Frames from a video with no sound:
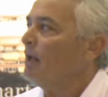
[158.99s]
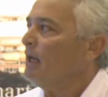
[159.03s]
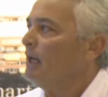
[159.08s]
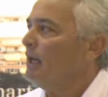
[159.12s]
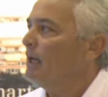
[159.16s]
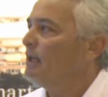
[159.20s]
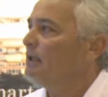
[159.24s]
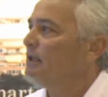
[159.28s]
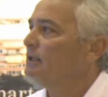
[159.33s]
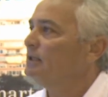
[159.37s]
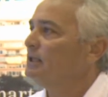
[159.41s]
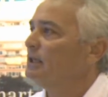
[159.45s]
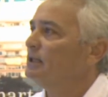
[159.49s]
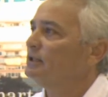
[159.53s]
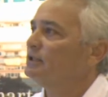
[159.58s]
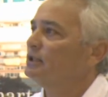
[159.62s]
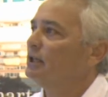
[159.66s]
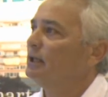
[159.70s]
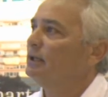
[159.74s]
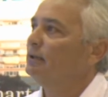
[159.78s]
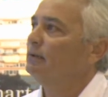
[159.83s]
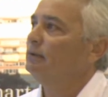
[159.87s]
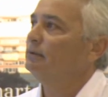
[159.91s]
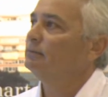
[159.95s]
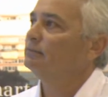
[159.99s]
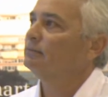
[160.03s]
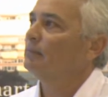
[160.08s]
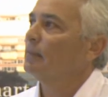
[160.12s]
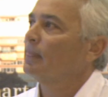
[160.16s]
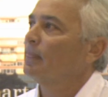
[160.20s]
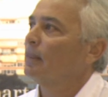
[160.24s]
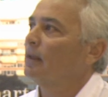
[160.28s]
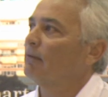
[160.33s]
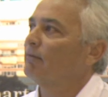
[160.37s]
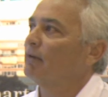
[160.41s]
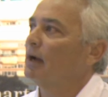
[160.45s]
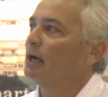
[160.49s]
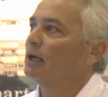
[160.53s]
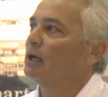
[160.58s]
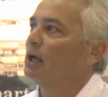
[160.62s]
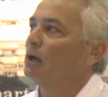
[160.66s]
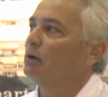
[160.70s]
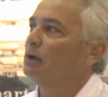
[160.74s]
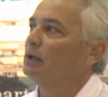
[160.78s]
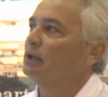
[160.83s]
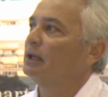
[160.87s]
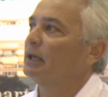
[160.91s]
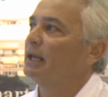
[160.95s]
In addition, if I
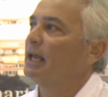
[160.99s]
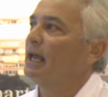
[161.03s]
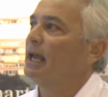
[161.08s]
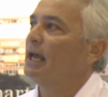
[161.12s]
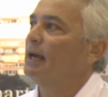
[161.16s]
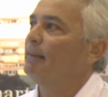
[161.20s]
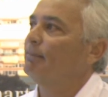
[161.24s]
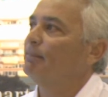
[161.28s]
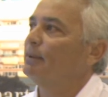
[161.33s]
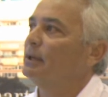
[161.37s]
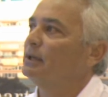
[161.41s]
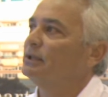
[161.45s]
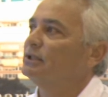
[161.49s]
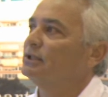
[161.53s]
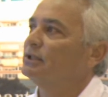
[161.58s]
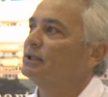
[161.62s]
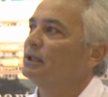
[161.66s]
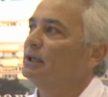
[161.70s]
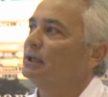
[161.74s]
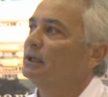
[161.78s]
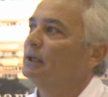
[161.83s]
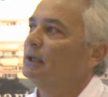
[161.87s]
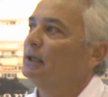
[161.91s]
go to the campus,